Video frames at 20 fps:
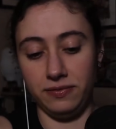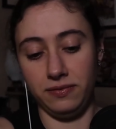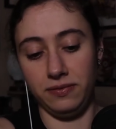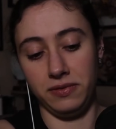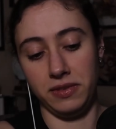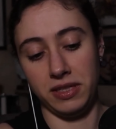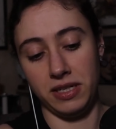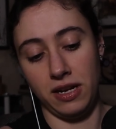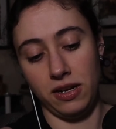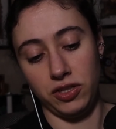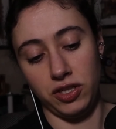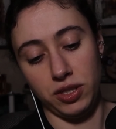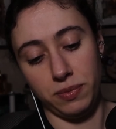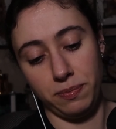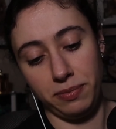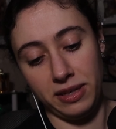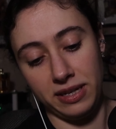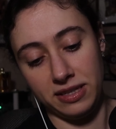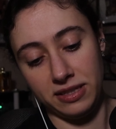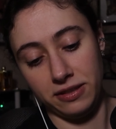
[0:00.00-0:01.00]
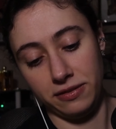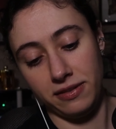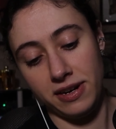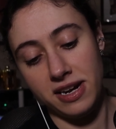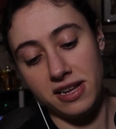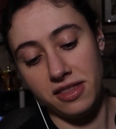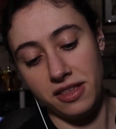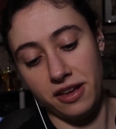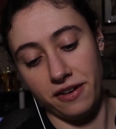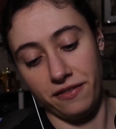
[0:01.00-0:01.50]
And I'll just place it
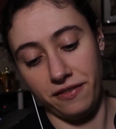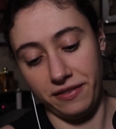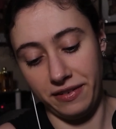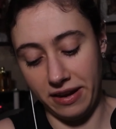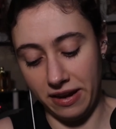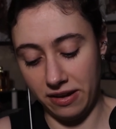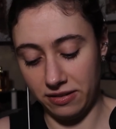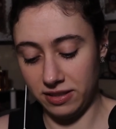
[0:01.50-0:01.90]
right there for now.